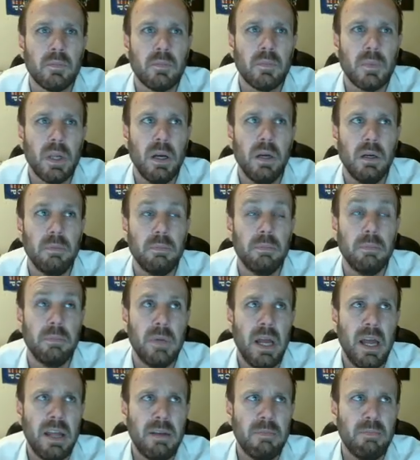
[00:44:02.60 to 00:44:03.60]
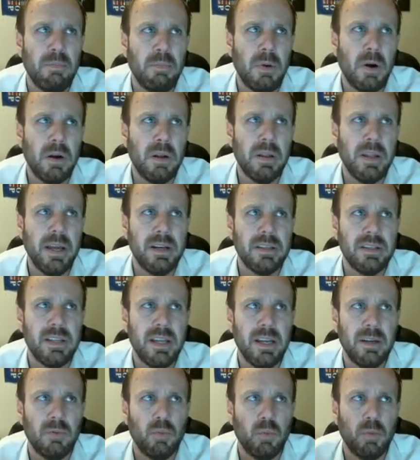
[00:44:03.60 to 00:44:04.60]
And part of that is
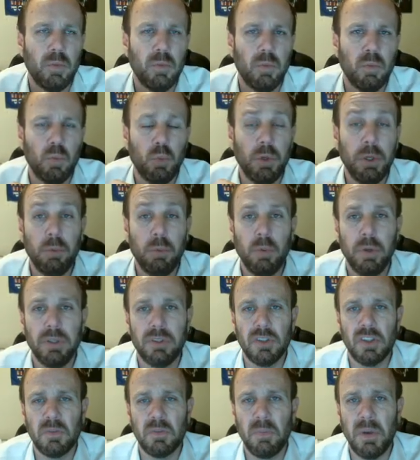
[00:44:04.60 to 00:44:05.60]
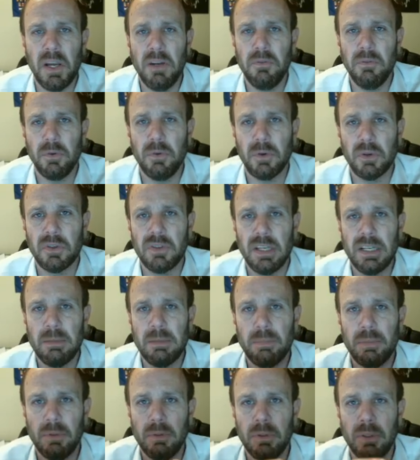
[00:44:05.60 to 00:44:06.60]
that we went to Spain, for
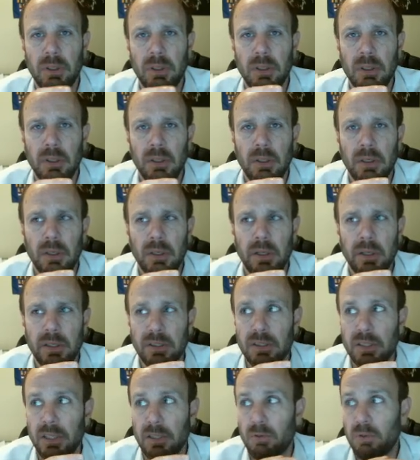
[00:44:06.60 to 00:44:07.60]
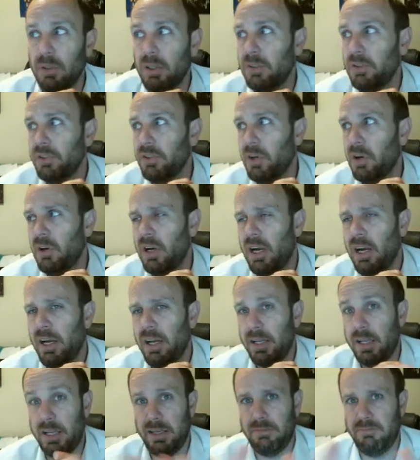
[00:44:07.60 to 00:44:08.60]
example, and it's like, well,
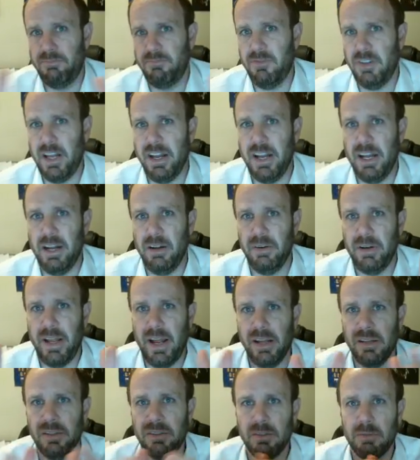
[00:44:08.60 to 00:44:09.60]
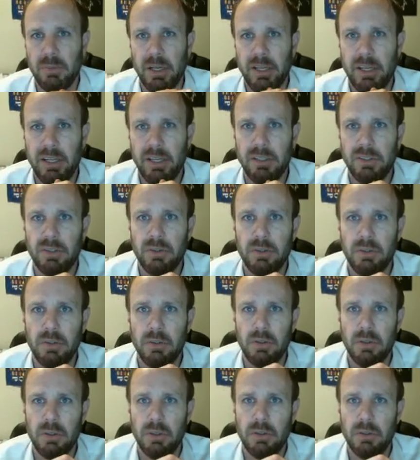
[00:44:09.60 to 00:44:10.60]
I flat out asked him. I asked
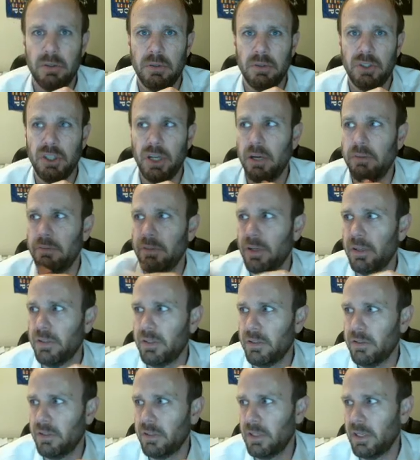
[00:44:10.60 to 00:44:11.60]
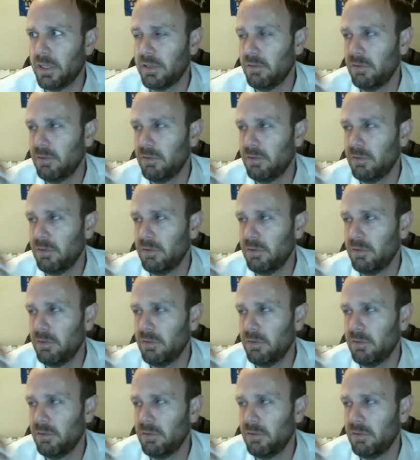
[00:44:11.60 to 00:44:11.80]
Chavez. It's like,